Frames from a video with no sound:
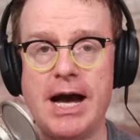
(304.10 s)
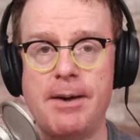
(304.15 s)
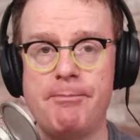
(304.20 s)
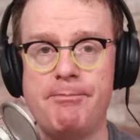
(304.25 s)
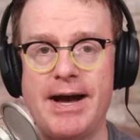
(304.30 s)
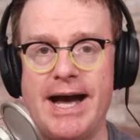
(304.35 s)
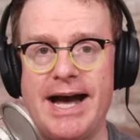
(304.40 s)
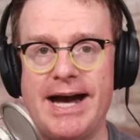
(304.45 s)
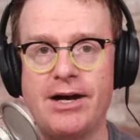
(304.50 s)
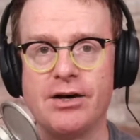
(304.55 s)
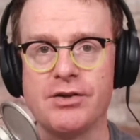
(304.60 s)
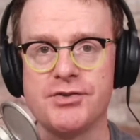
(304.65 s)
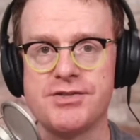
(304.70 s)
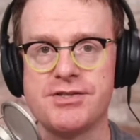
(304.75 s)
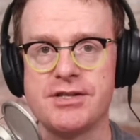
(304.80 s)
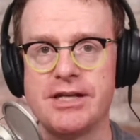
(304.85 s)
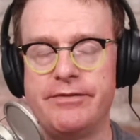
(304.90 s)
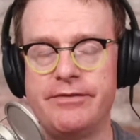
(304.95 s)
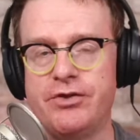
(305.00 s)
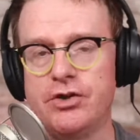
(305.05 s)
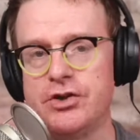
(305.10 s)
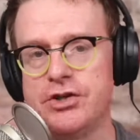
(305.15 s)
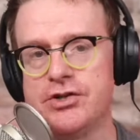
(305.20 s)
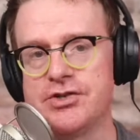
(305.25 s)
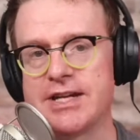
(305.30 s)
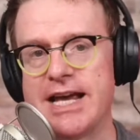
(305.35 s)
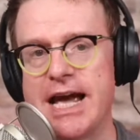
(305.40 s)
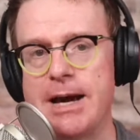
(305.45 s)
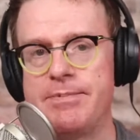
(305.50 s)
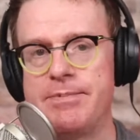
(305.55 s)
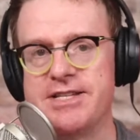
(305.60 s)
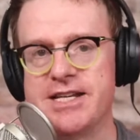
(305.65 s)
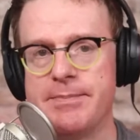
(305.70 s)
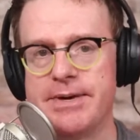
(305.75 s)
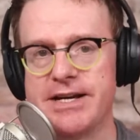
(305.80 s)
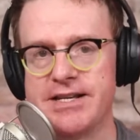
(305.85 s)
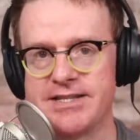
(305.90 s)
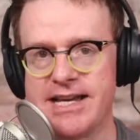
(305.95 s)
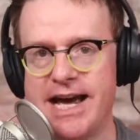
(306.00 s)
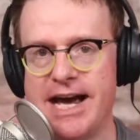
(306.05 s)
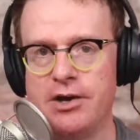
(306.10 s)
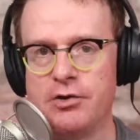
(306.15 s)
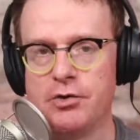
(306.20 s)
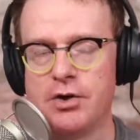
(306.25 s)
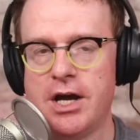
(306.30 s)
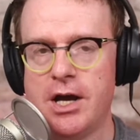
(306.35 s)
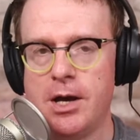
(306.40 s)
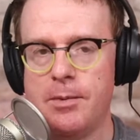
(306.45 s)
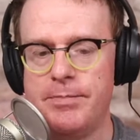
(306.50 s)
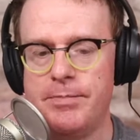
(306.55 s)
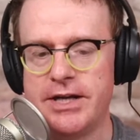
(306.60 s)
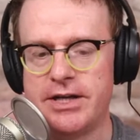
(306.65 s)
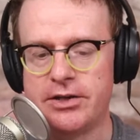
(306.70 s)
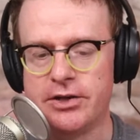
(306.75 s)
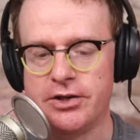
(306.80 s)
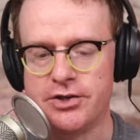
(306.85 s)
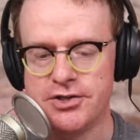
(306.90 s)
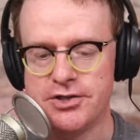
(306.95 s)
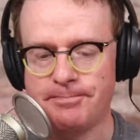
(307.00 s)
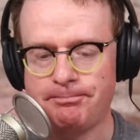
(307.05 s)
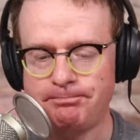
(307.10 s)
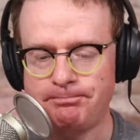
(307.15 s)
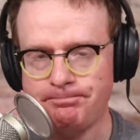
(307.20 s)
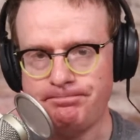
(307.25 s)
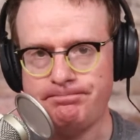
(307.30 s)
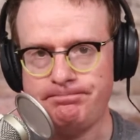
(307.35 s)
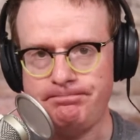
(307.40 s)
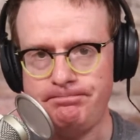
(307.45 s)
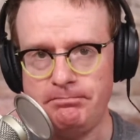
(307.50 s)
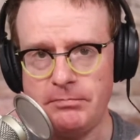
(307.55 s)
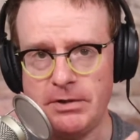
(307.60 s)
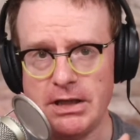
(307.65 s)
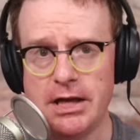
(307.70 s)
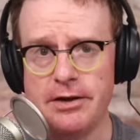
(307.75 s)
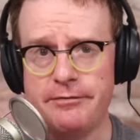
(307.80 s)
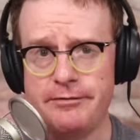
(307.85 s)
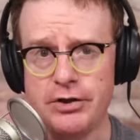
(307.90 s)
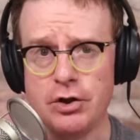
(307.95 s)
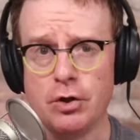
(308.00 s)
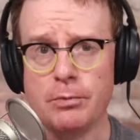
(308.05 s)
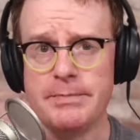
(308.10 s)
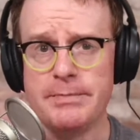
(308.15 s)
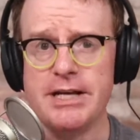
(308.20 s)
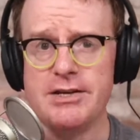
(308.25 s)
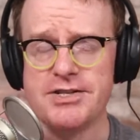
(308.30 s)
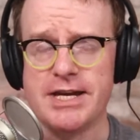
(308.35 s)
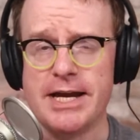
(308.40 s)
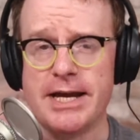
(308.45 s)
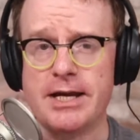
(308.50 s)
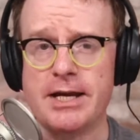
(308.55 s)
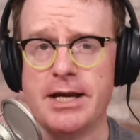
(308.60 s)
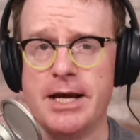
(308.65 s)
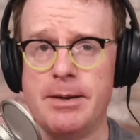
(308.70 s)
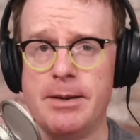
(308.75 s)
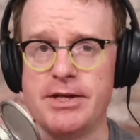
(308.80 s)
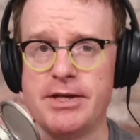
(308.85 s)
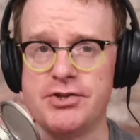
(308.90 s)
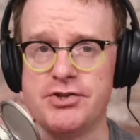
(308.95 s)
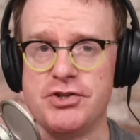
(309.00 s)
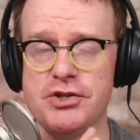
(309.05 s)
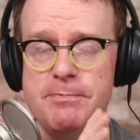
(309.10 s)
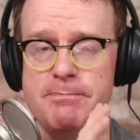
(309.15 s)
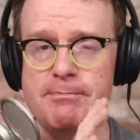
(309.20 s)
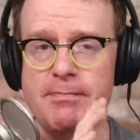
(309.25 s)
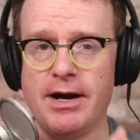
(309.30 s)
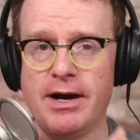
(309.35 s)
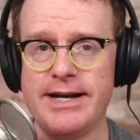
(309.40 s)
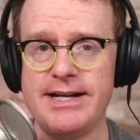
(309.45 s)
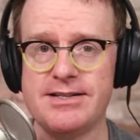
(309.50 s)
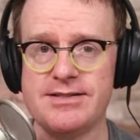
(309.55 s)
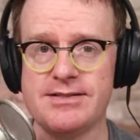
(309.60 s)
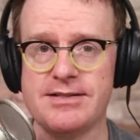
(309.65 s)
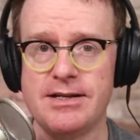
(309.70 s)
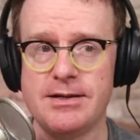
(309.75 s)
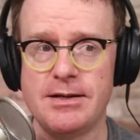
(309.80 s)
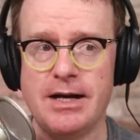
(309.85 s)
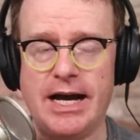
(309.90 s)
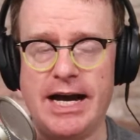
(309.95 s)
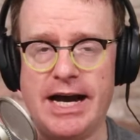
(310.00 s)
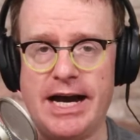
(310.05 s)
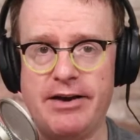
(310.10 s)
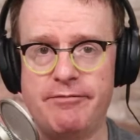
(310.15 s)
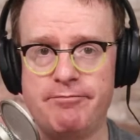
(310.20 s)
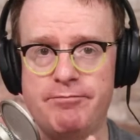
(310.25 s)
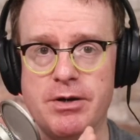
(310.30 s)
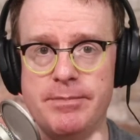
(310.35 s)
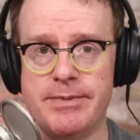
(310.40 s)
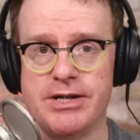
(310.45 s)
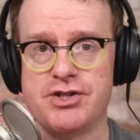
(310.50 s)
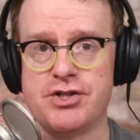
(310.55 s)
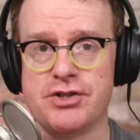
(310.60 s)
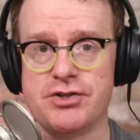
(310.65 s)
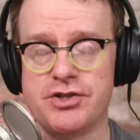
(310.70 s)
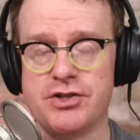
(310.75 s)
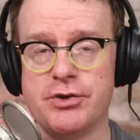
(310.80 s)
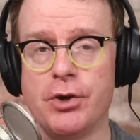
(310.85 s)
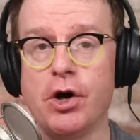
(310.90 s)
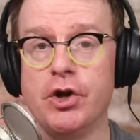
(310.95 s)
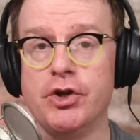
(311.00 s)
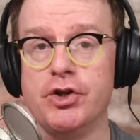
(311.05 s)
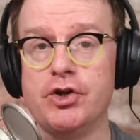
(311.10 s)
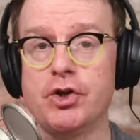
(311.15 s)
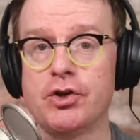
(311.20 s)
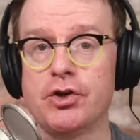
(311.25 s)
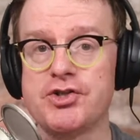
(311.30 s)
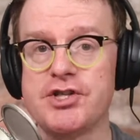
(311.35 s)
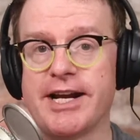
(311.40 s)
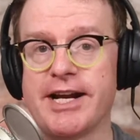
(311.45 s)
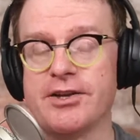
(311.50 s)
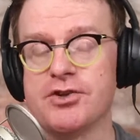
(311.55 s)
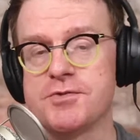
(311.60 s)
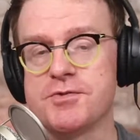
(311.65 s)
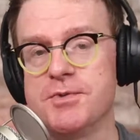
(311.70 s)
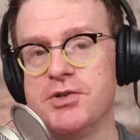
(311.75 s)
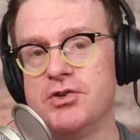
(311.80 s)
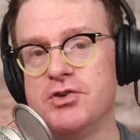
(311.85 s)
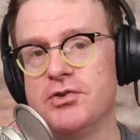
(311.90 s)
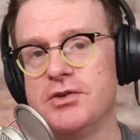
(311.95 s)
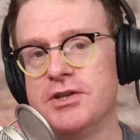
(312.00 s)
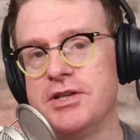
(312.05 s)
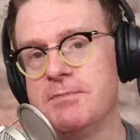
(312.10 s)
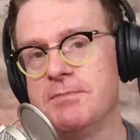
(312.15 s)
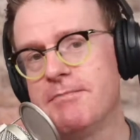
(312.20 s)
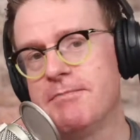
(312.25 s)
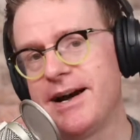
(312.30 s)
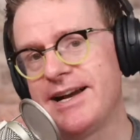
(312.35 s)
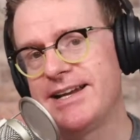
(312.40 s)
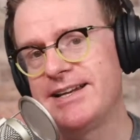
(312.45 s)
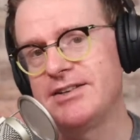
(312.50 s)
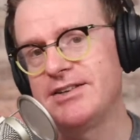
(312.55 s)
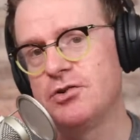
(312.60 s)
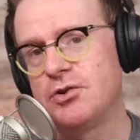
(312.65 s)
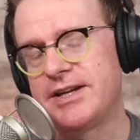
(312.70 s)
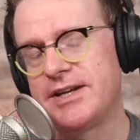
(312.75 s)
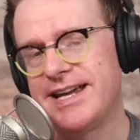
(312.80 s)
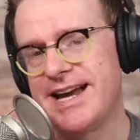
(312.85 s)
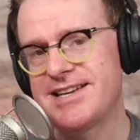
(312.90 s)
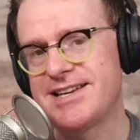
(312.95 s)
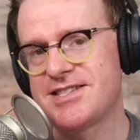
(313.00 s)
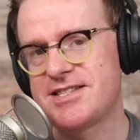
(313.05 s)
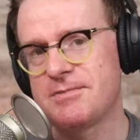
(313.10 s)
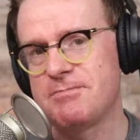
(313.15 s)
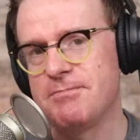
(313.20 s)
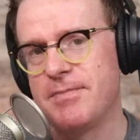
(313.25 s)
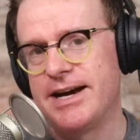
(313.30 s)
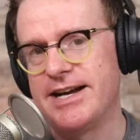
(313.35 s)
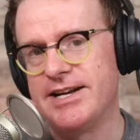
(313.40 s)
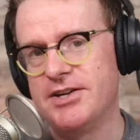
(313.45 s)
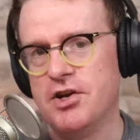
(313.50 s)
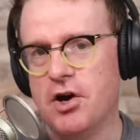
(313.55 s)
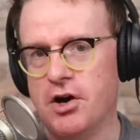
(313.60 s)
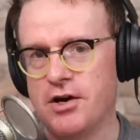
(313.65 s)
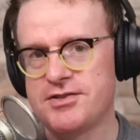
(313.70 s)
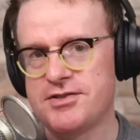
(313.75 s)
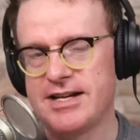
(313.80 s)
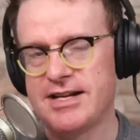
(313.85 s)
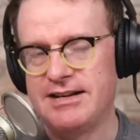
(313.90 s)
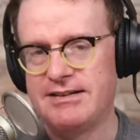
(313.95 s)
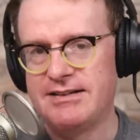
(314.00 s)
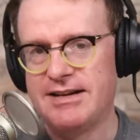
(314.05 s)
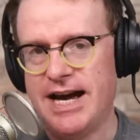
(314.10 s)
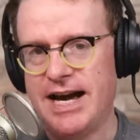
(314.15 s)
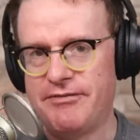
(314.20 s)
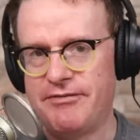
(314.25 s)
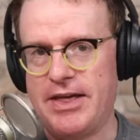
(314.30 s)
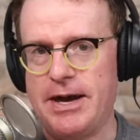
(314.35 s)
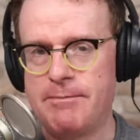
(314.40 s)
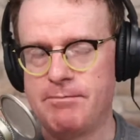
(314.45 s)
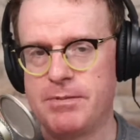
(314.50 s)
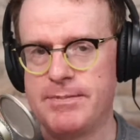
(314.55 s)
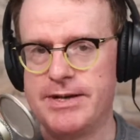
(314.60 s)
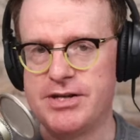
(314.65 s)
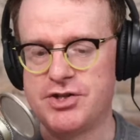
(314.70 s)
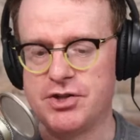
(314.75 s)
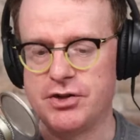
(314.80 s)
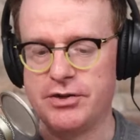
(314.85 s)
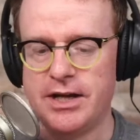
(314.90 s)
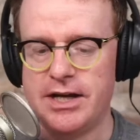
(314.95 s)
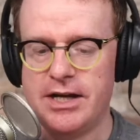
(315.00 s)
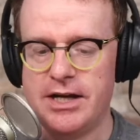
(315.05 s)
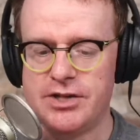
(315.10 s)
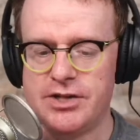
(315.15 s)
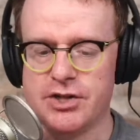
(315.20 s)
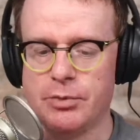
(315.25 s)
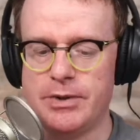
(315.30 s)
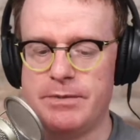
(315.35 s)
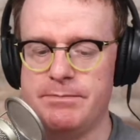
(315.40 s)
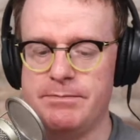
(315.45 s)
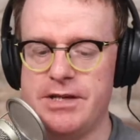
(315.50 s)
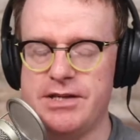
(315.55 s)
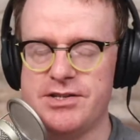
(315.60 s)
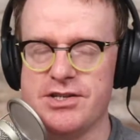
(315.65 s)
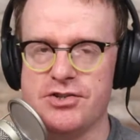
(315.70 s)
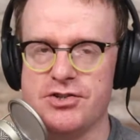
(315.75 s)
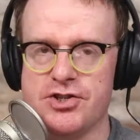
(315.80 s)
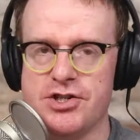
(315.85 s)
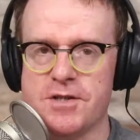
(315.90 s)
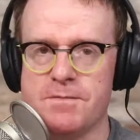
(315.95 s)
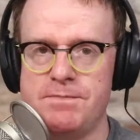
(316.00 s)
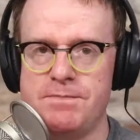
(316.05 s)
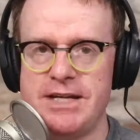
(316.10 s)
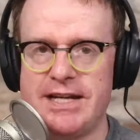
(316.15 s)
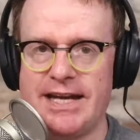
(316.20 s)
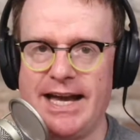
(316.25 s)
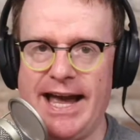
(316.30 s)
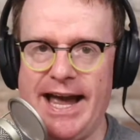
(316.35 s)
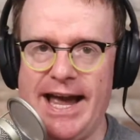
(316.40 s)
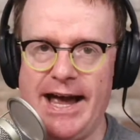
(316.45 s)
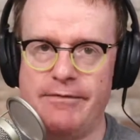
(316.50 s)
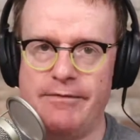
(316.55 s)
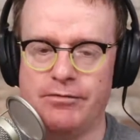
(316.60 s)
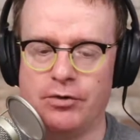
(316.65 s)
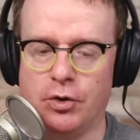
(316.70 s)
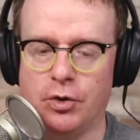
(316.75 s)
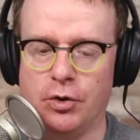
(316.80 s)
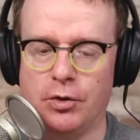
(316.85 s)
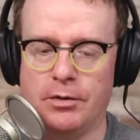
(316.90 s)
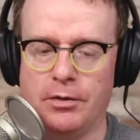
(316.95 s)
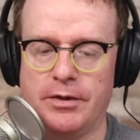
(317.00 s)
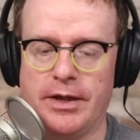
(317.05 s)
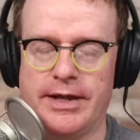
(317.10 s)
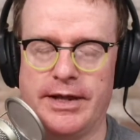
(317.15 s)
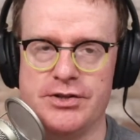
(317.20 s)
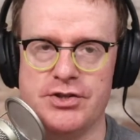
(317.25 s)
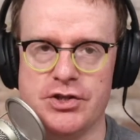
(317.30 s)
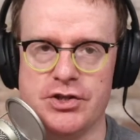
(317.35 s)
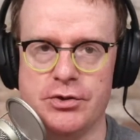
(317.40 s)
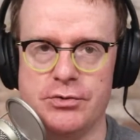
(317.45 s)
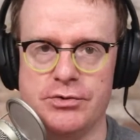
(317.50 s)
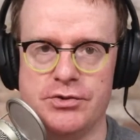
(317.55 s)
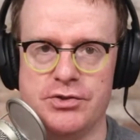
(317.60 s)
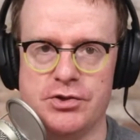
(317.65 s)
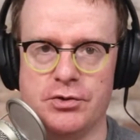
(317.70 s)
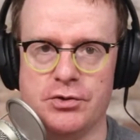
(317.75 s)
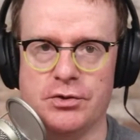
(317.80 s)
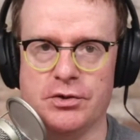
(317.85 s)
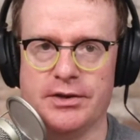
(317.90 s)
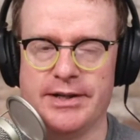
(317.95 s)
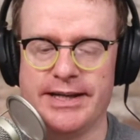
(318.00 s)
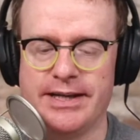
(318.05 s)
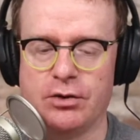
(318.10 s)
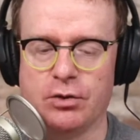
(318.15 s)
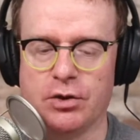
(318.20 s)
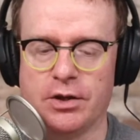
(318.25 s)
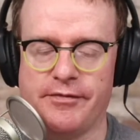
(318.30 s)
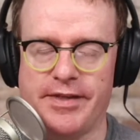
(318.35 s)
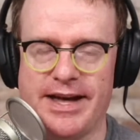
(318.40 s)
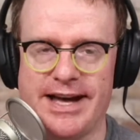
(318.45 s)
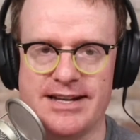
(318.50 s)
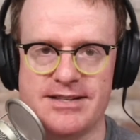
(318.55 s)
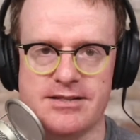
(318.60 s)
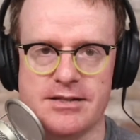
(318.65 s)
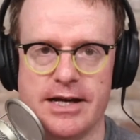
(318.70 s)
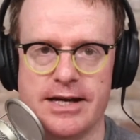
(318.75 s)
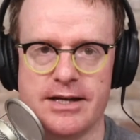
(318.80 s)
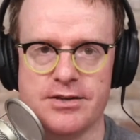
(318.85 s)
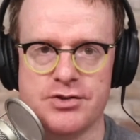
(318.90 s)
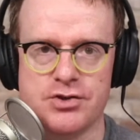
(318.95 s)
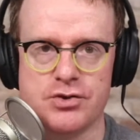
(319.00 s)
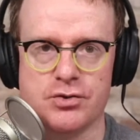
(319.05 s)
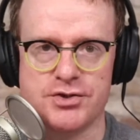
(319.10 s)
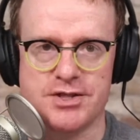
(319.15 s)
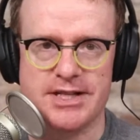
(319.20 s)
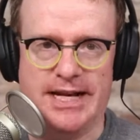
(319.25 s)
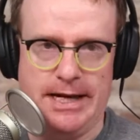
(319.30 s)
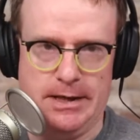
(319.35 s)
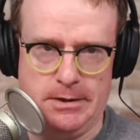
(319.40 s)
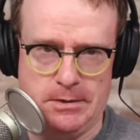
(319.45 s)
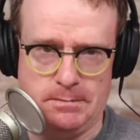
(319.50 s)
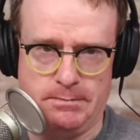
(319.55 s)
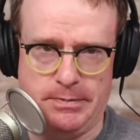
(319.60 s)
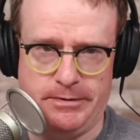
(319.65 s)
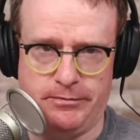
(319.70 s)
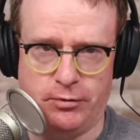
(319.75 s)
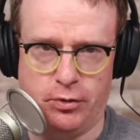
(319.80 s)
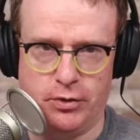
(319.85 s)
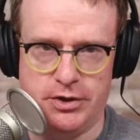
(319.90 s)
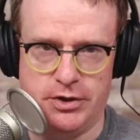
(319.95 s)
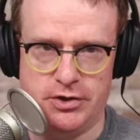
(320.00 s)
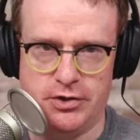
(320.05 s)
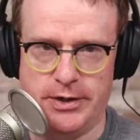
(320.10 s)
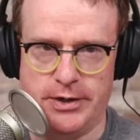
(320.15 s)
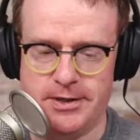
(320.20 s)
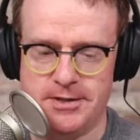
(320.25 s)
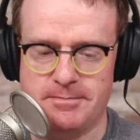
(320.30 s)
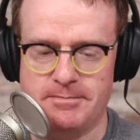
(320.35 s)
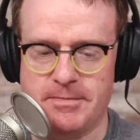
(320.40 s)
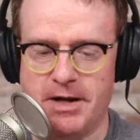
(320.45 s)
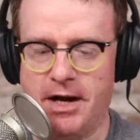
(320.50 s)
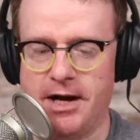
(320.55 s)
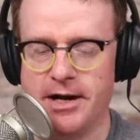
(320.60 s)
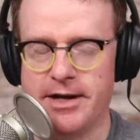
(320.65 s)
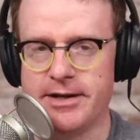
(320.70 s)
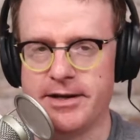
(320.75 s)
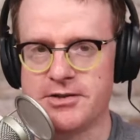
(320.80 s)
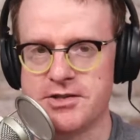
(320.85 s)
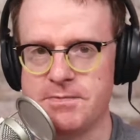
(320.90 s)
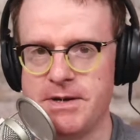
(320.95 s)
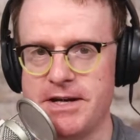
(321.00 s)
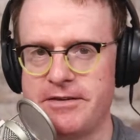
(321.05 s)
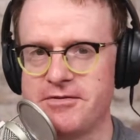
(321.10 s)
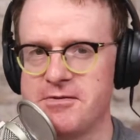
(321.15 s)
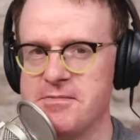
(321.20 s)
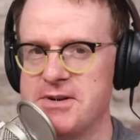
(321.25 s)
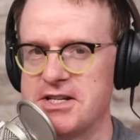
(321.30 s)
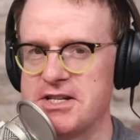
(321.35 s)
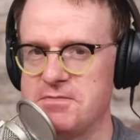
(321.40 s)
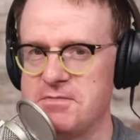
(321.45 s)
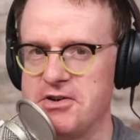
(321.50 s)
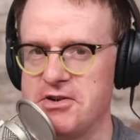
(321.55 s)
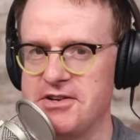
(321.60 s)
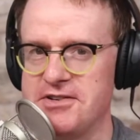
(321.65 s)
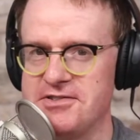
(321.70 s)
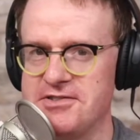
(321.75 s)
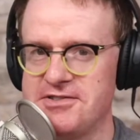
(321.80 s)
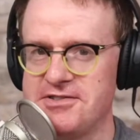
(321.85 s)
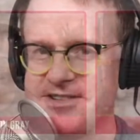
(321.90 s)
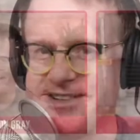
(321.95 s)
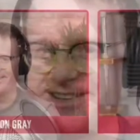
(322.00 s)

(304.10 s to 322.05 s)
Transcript: about if you're using Epidemic Sound because. Uh, for your music because you might have permission to do it on your channels but you you might your guest might not have that permission. So with music, just be careful that you do link all of that and sort it out before you do it. I speak from experience.